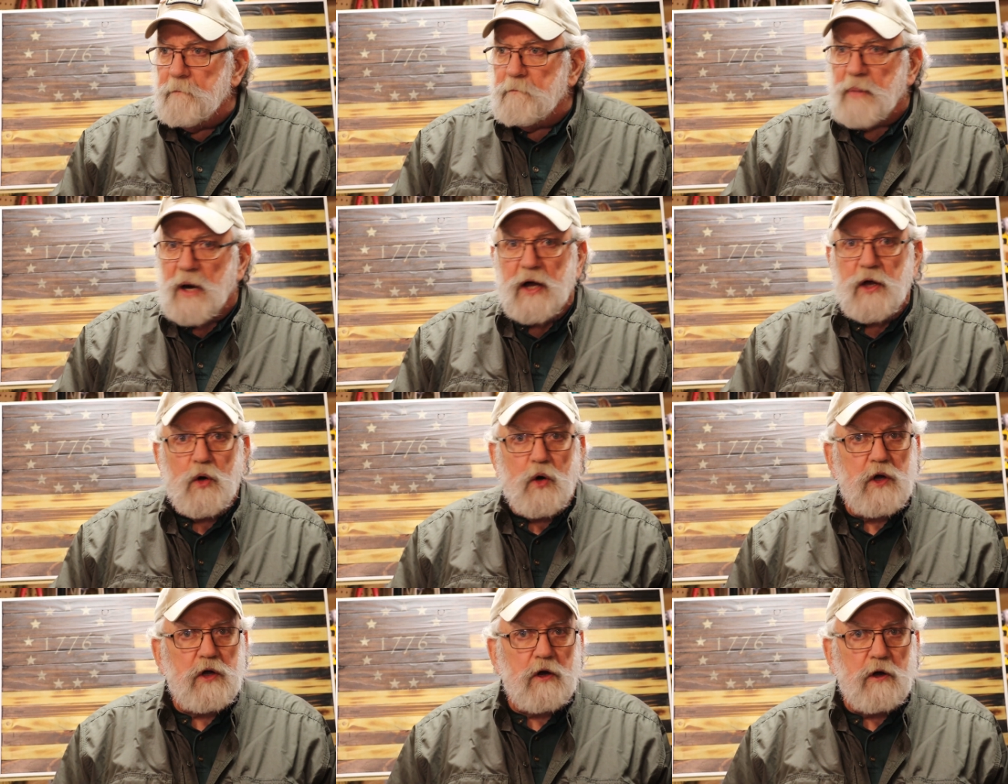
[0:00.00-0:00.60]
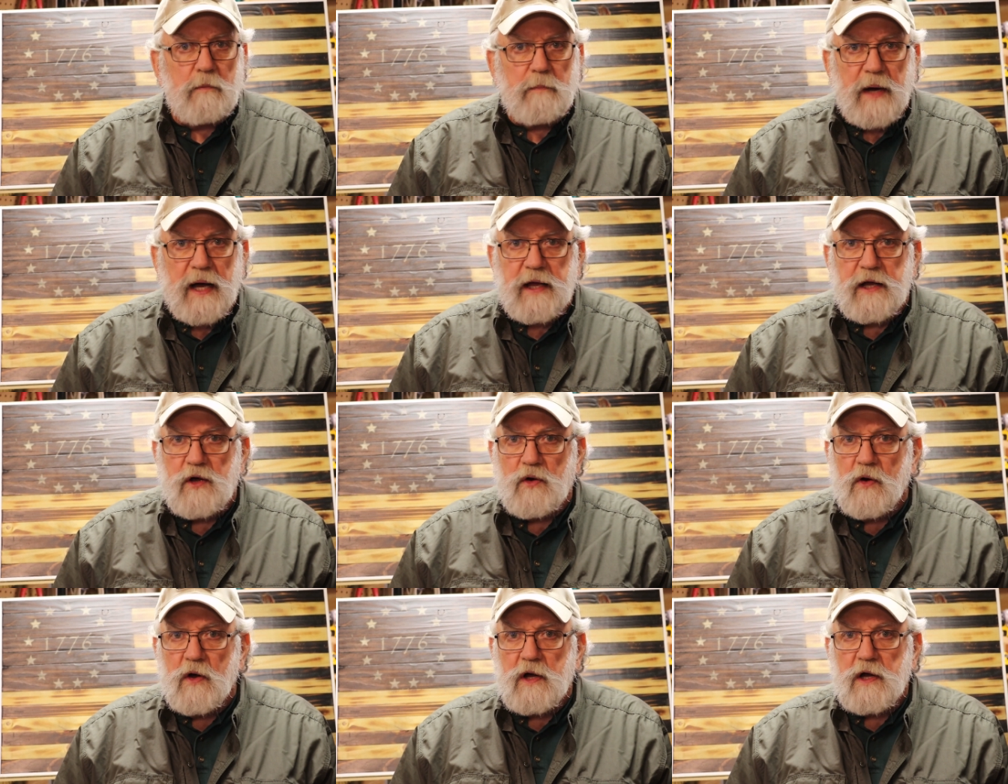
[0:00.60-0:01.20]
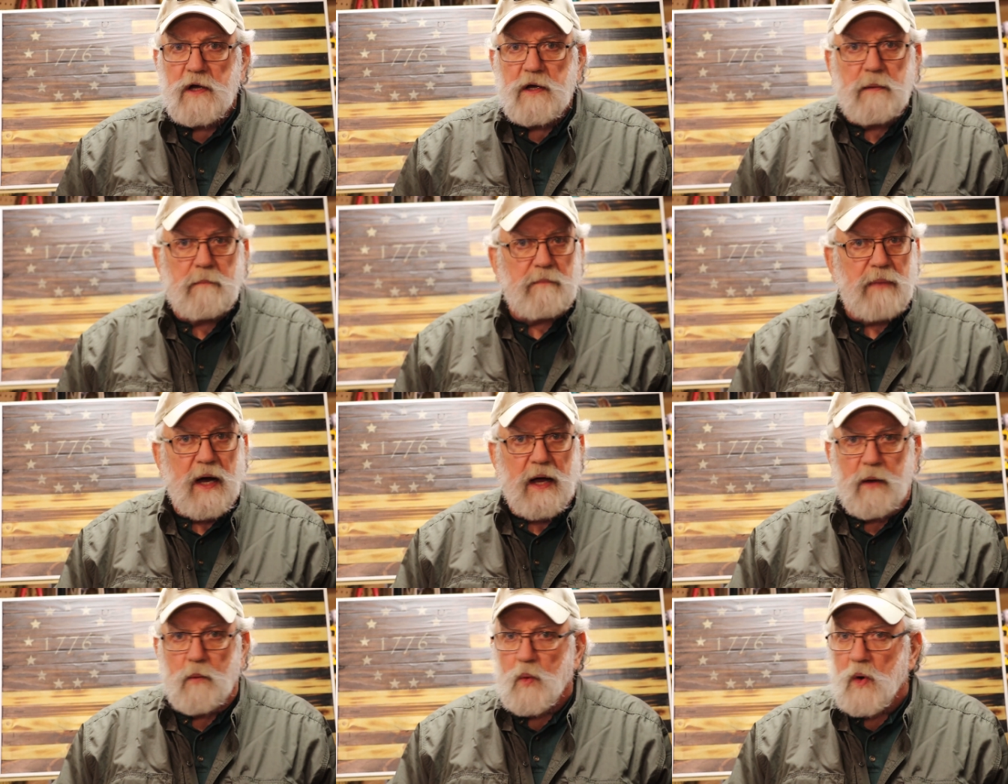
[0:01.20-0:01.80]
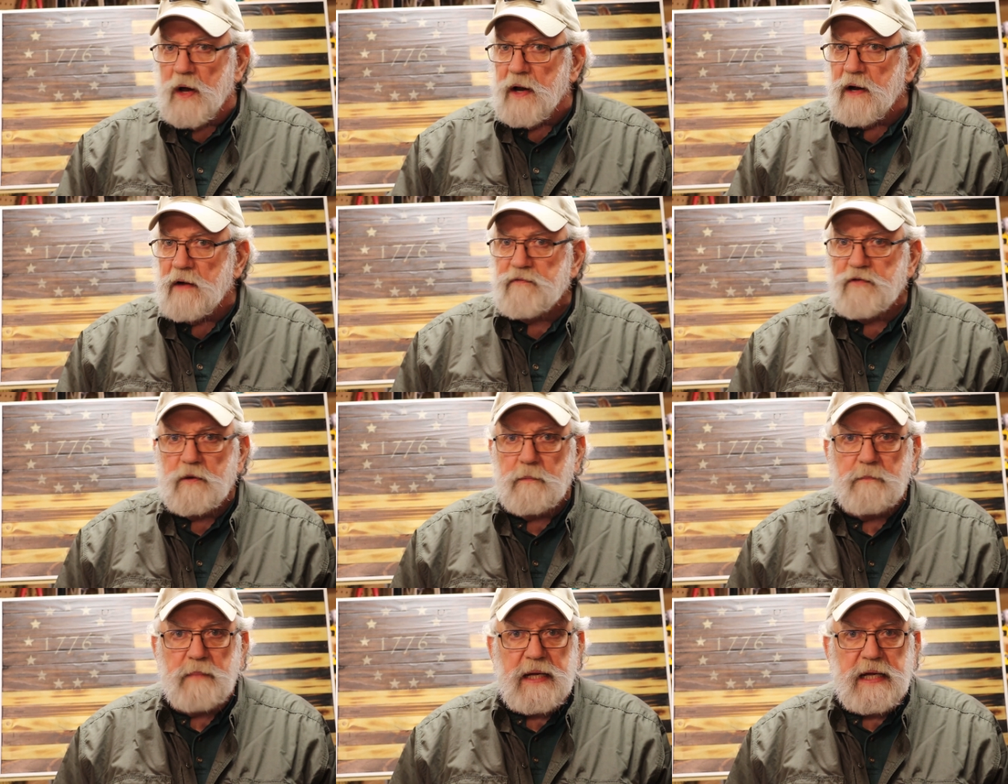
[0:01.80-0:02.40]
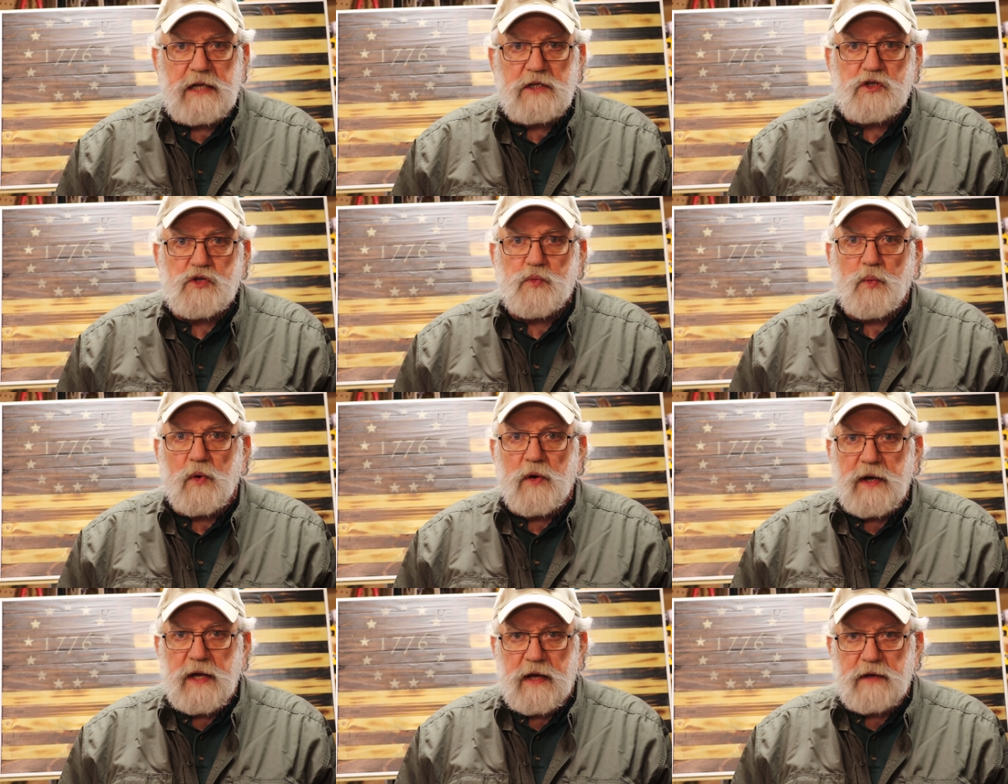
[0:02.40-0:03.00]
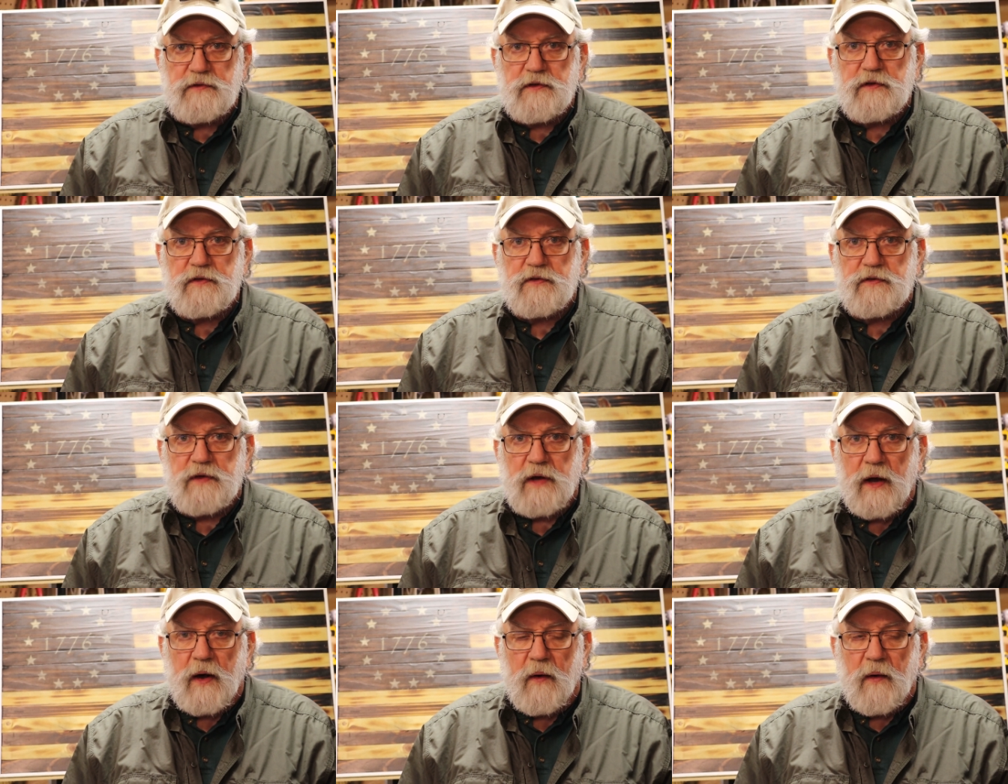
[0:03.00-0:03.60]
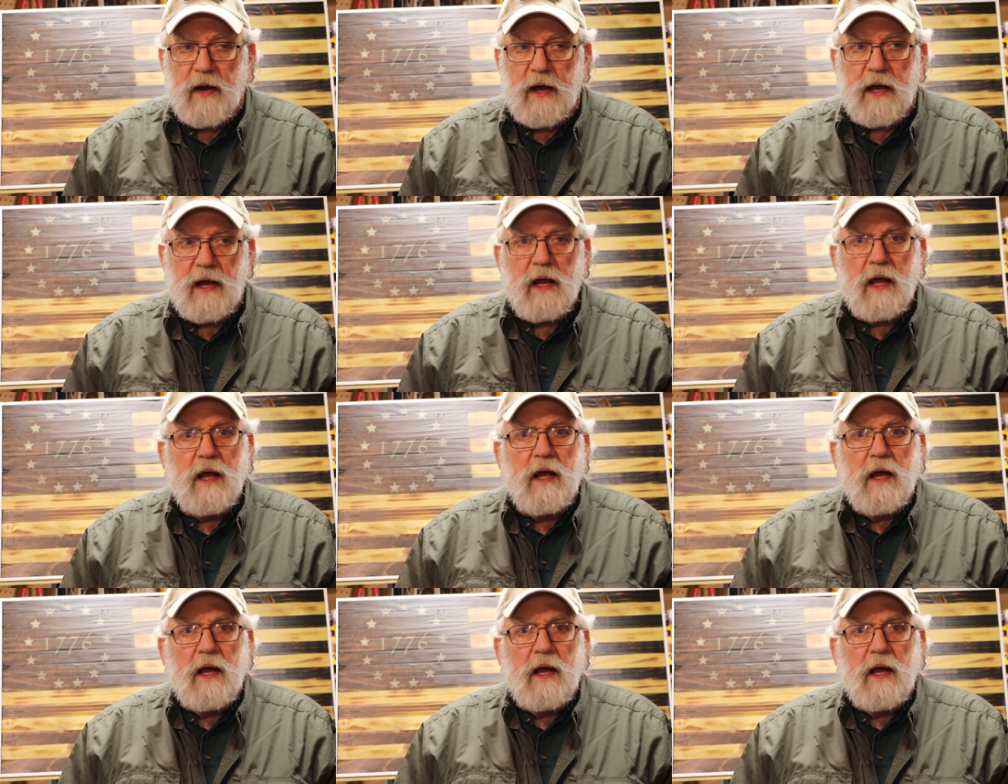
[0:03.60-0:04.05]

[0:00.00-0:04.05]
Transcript: by hook or by crook, by whatever means were necessary,